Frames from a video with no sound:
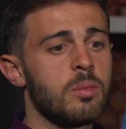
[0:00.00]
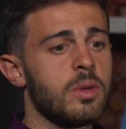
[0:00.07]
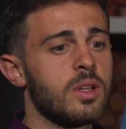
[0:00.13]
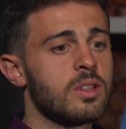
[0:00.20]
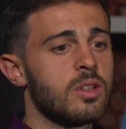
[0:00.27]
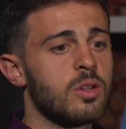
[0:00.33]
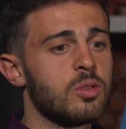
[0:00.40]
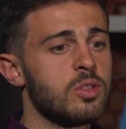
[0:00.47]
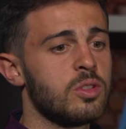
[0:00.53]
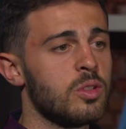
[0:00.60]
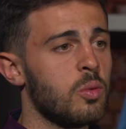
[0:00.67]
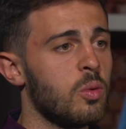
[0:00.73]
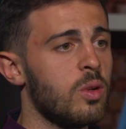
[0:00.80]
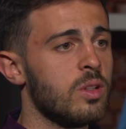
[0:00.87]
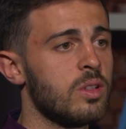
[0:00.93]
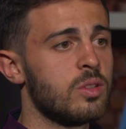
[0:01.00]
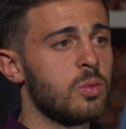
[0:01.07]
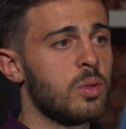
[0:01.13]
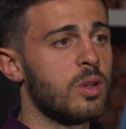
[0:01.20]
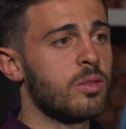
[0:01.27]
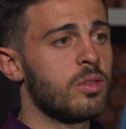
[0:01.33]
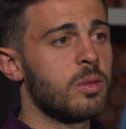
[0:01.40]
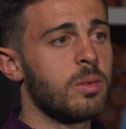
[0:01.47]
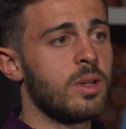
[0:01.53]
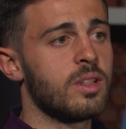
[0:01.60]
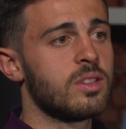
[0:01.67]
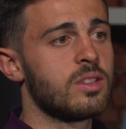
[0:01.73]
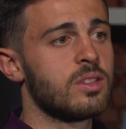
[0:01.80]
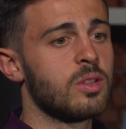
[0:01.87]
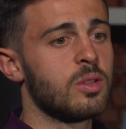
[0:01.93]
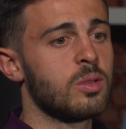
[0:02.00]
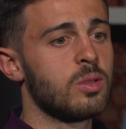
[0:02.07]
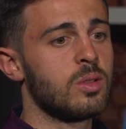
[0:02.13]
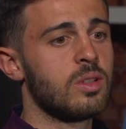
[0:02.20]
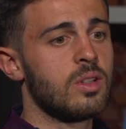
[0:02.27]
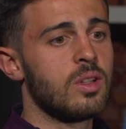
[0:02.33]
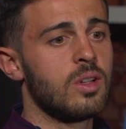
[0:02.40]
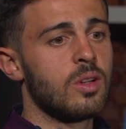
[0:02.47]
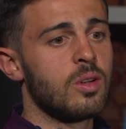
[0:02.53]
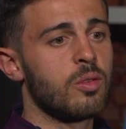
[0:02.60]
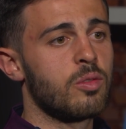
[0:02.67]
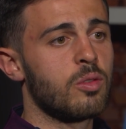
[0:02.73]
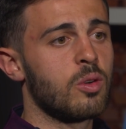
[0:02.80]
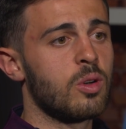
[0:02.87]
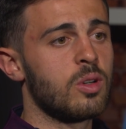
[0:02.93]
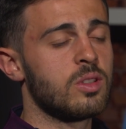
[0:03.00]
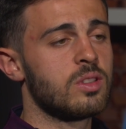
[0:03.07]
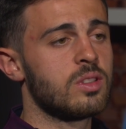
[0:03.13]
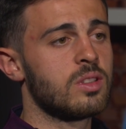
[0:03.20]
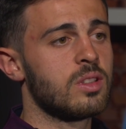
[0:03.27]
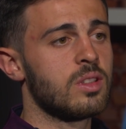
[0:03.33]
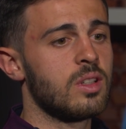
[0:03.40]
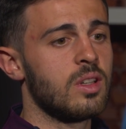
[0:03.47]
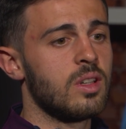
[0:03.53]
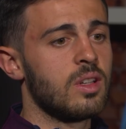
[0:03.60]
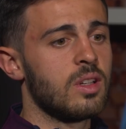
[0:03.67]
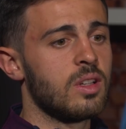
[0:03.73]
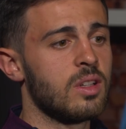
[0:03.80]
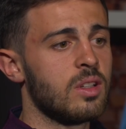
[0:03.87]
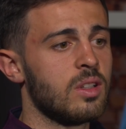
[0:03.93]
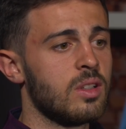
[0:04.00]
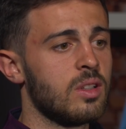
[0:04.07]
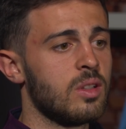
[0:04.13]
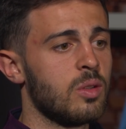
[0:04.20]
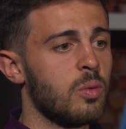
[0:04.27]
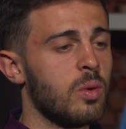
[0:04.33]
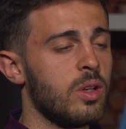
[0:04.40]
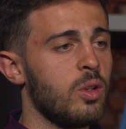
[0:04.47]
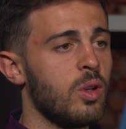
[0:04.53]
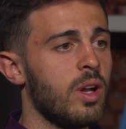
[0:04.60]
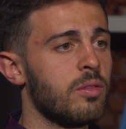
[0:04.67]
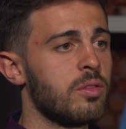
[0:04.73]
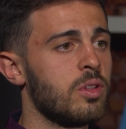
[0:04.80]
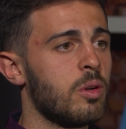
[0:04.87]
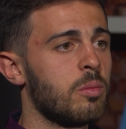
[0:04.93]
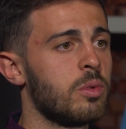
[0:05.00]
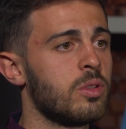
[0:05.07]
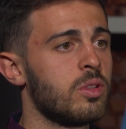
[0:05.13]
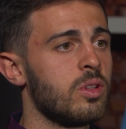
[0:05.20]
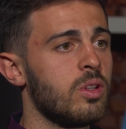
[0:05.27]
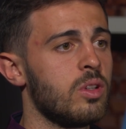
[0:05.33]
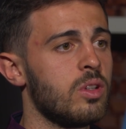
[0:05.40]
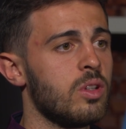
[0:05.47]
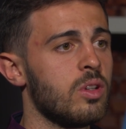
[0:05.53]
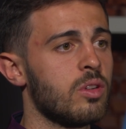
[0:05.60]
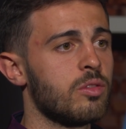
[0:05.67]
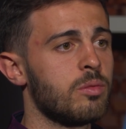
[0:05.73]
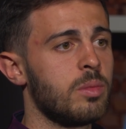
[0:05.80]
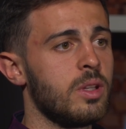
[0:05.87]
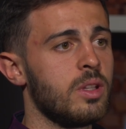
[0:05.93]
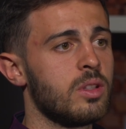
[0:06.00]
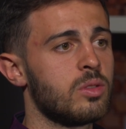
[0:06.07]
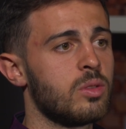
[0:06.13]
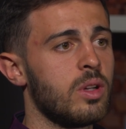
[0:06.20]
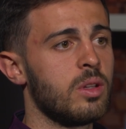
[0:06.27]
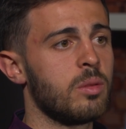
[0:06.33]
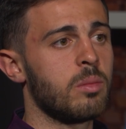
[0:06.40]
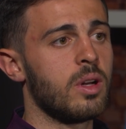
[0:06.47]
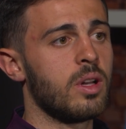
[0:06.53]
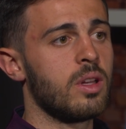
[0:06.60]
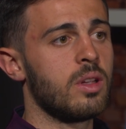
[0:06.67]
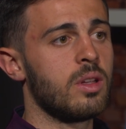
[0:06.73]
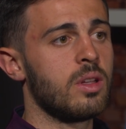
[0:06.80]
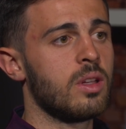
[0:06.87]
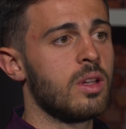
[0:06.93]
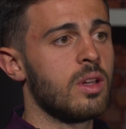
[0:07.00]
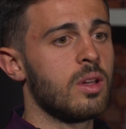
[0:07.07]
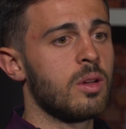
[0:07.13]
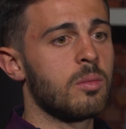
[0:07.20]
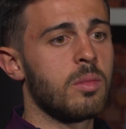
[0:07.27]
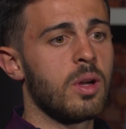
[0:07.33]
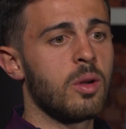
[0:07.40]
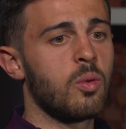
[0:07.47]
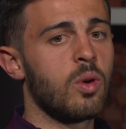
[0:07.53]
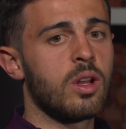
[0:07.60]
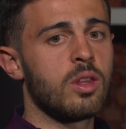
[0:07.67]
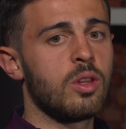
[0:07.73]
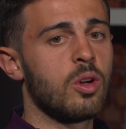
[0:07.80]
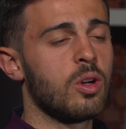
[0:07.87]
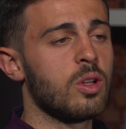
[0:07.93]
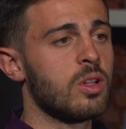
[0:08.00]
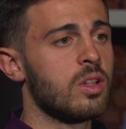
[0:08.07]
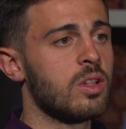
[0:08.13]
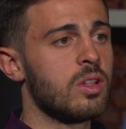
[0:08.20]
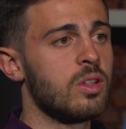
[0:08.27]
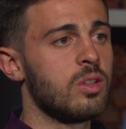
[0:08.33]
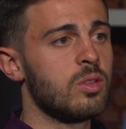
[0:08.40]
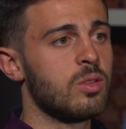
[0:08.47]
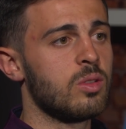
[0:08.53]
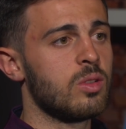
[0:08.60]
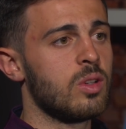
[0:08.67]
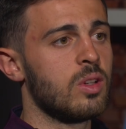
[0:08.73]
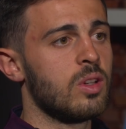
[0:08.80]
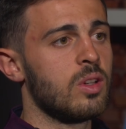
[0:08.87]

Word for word: best coach in the world, is one of the best. So, of course, uh, when you have the opportunity of being trained by by Guardiola, you